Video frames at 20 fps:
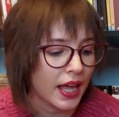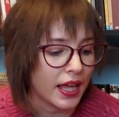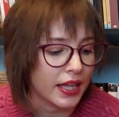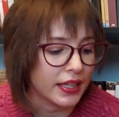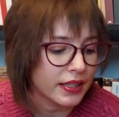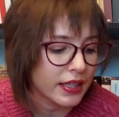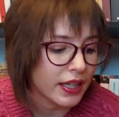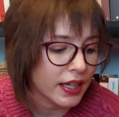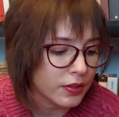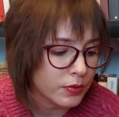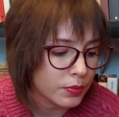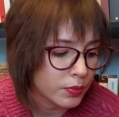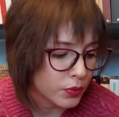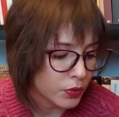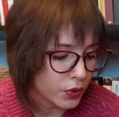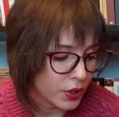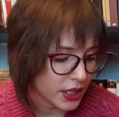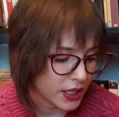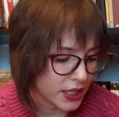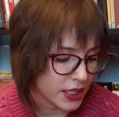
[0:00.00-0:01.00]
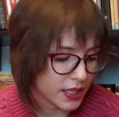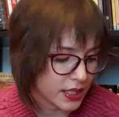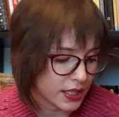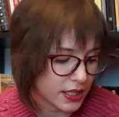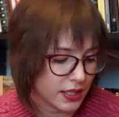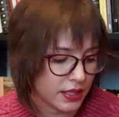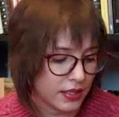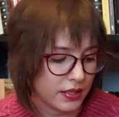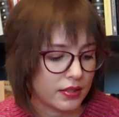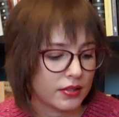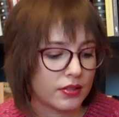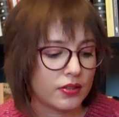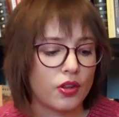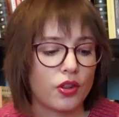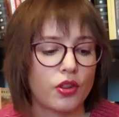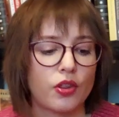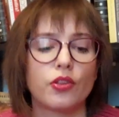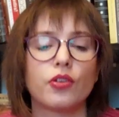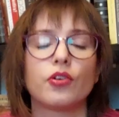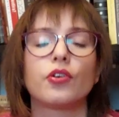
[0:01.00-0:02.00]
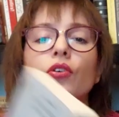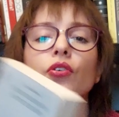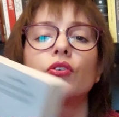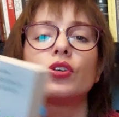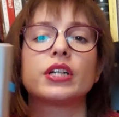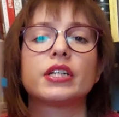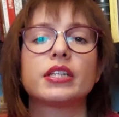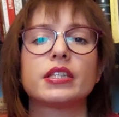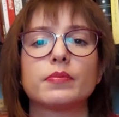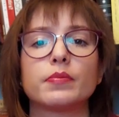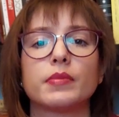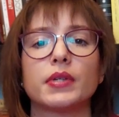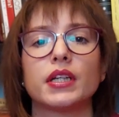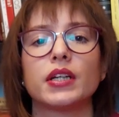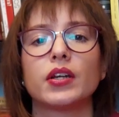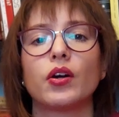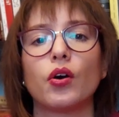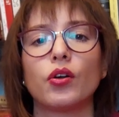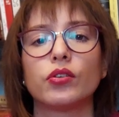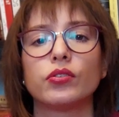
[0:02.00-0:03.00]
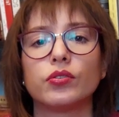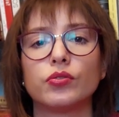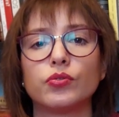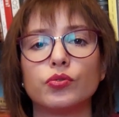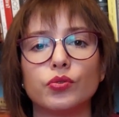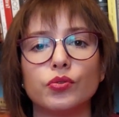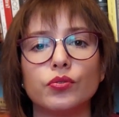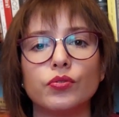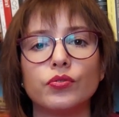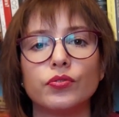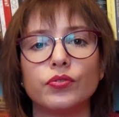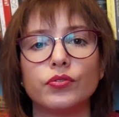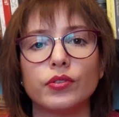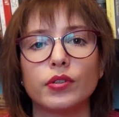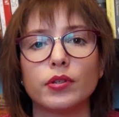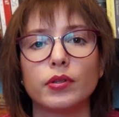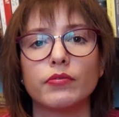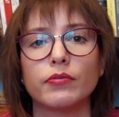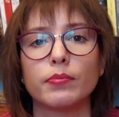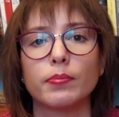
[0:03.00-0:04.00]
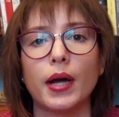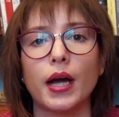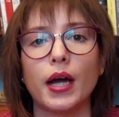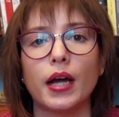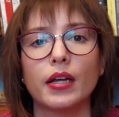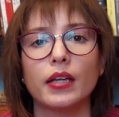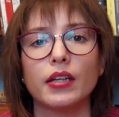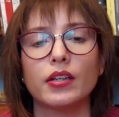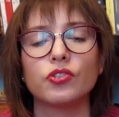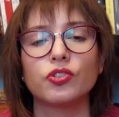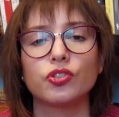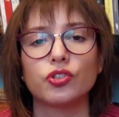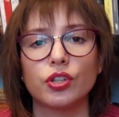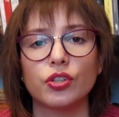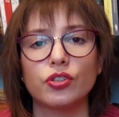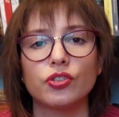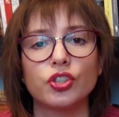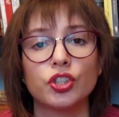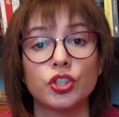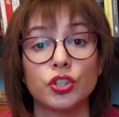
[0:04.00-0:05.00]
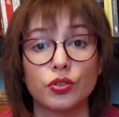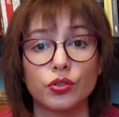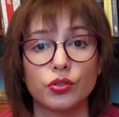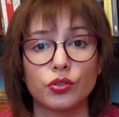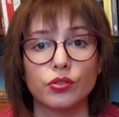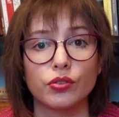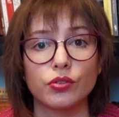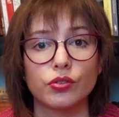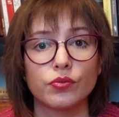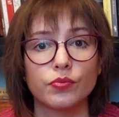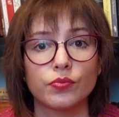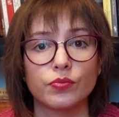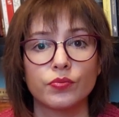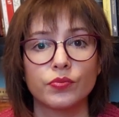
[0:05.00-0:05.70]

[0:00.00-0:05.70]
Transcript: and that book is The Horseman on the Roof by Jean Giono.